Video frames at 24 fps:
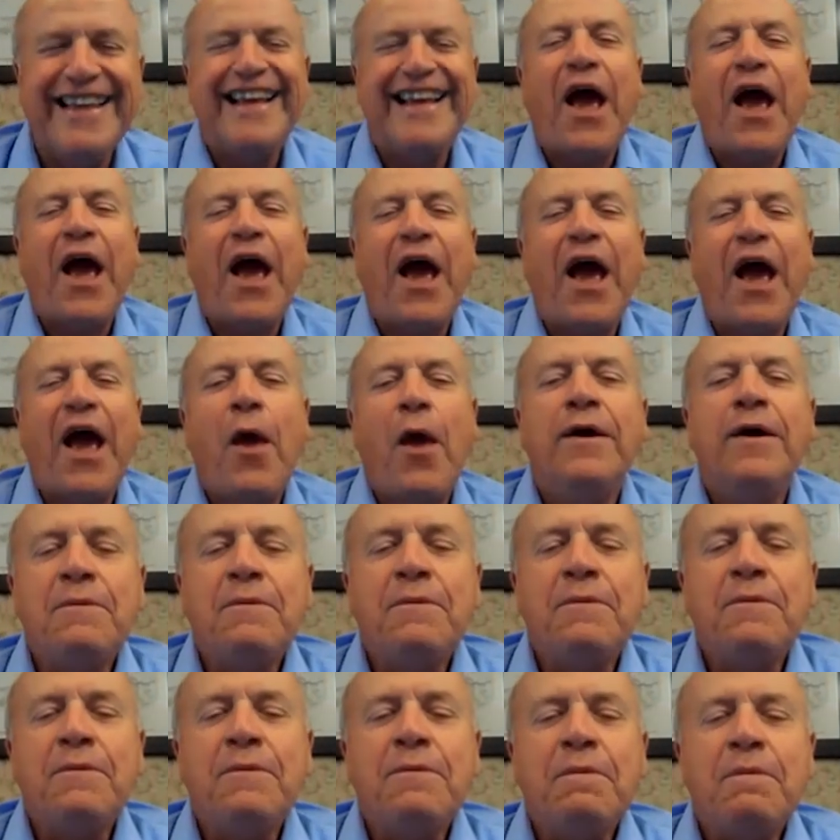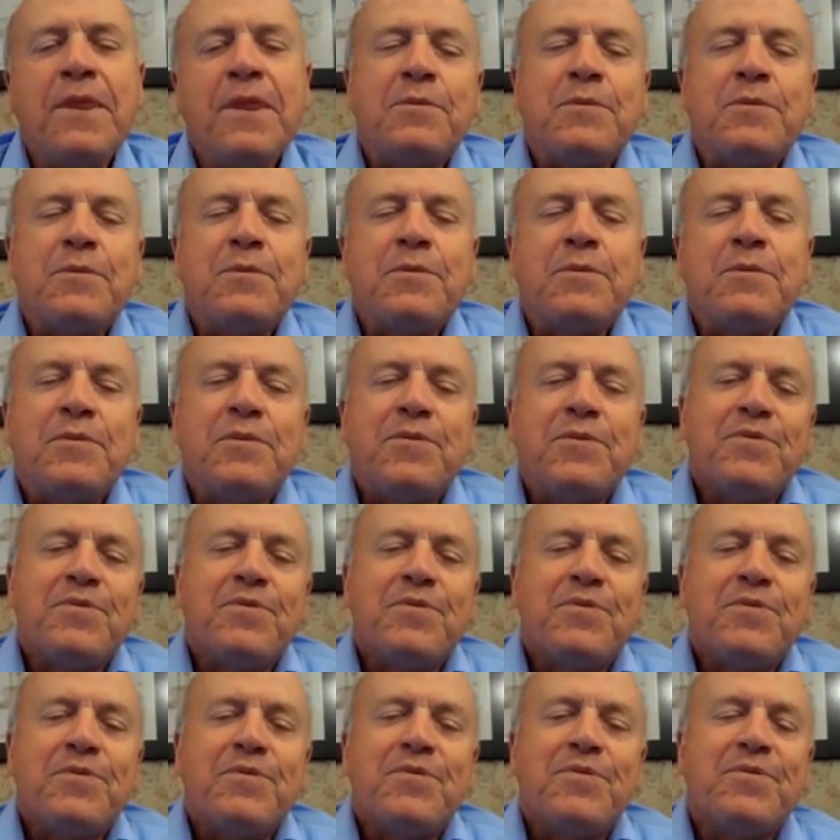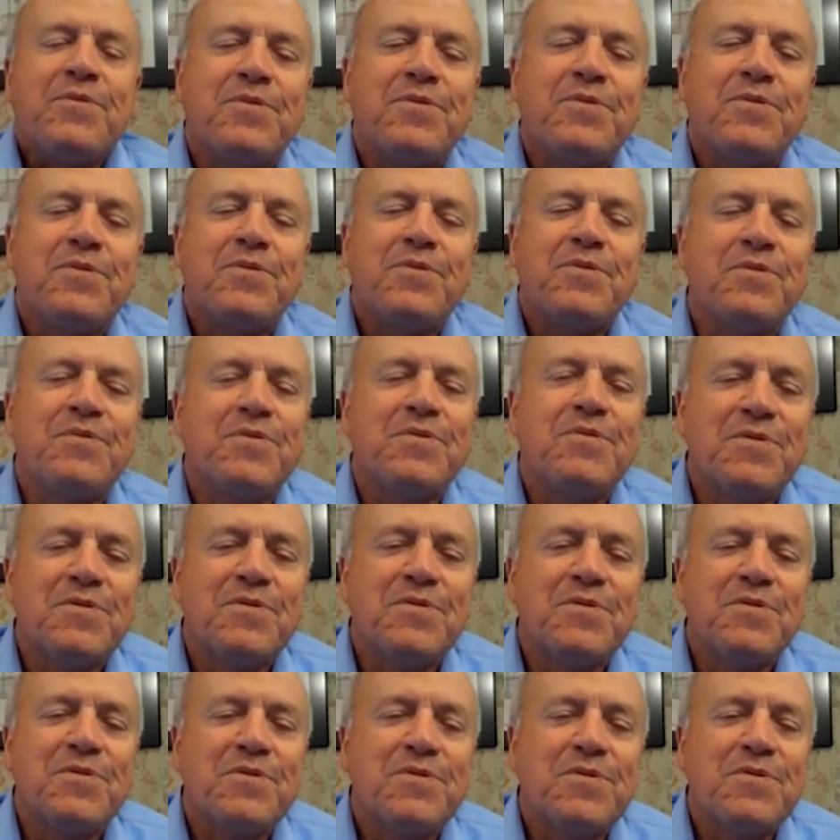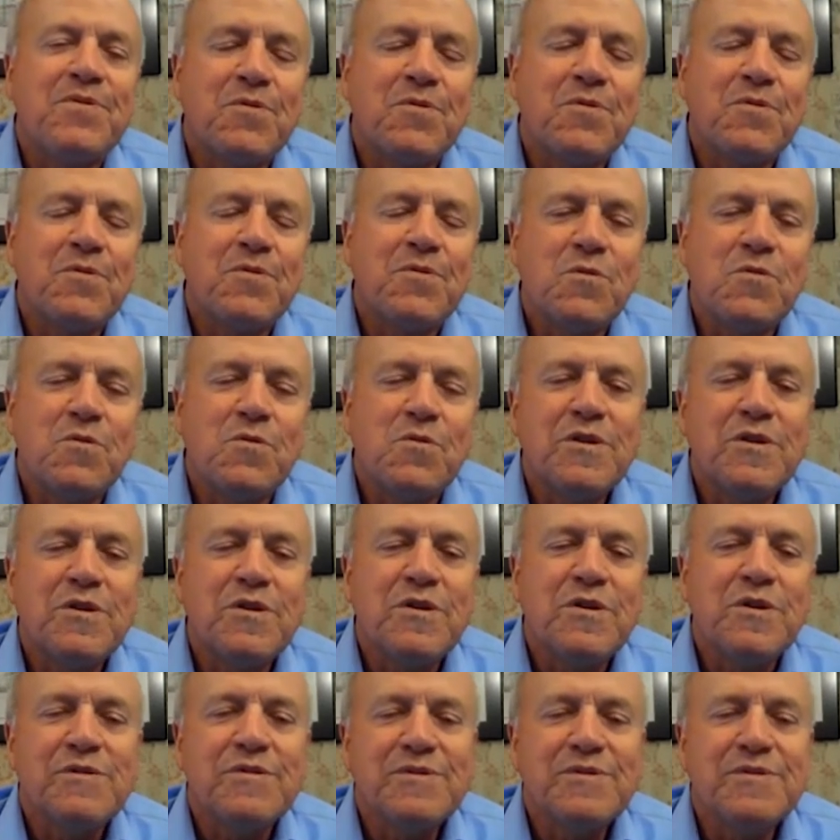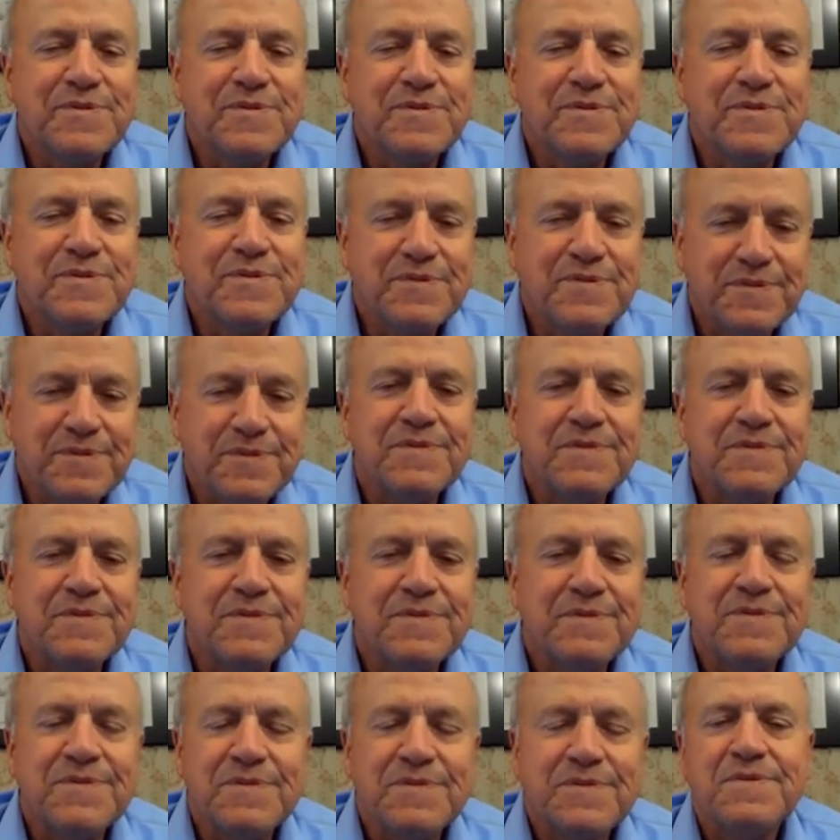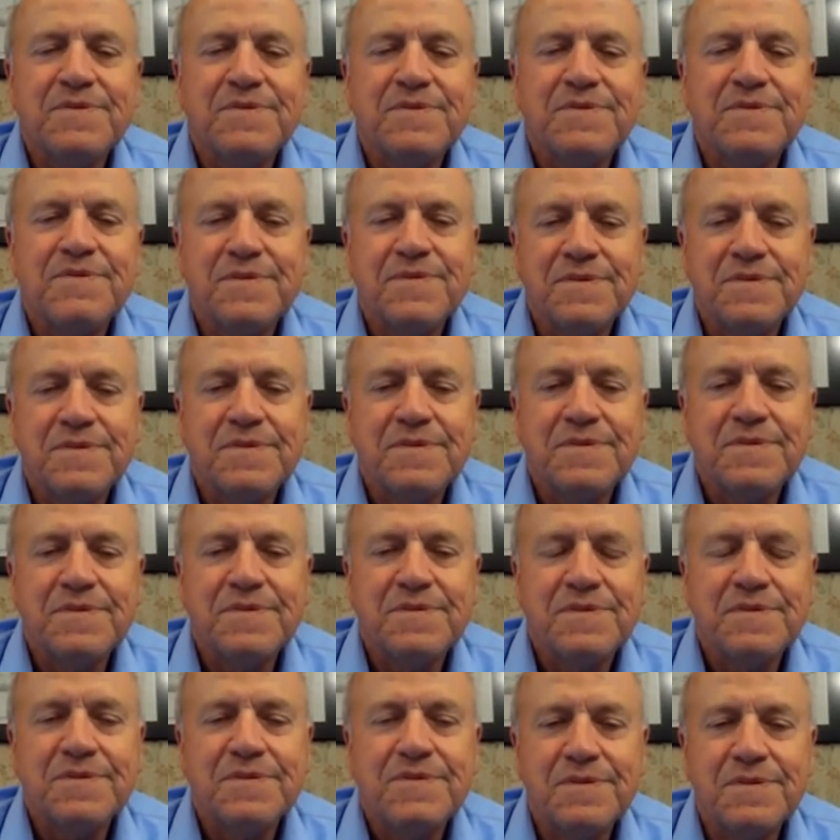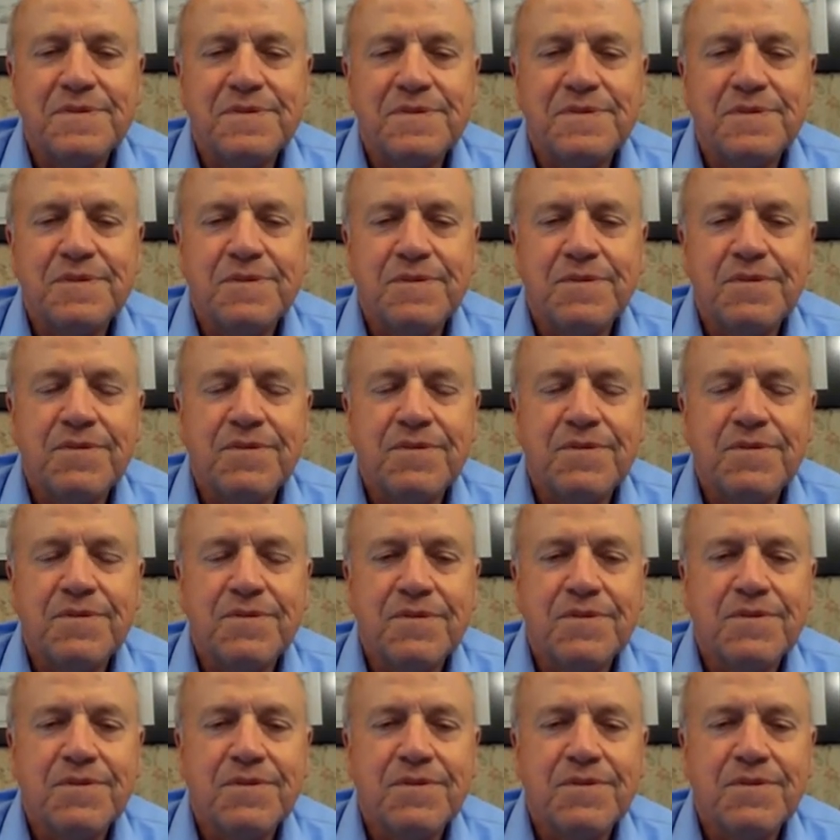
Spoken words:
[no speech]